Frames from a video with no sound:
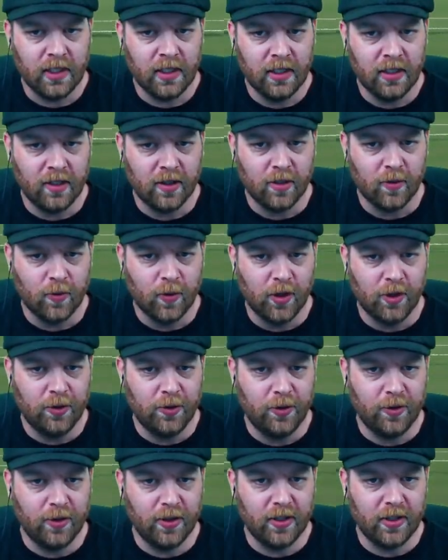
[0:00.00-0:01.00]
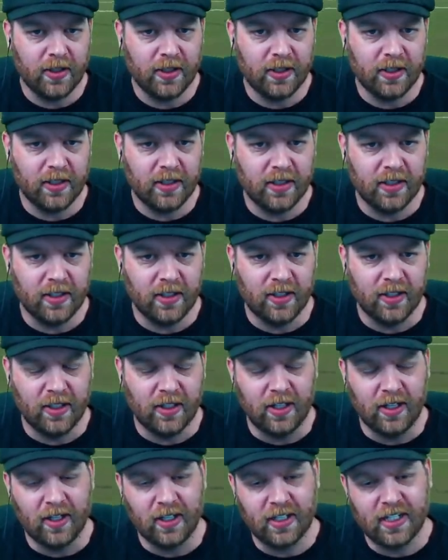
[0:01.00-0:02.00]
Look, Wu.
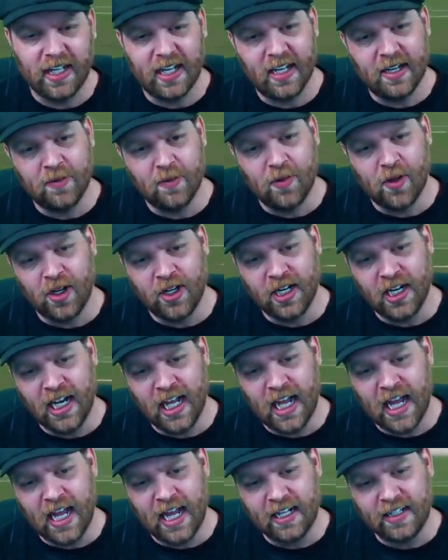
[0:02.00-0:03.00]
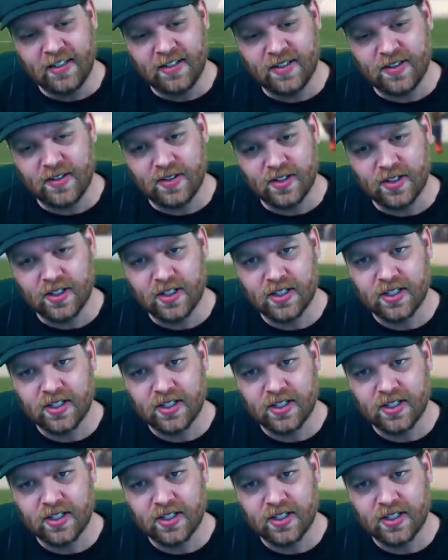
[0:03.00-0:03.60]
Oh, come on, lads.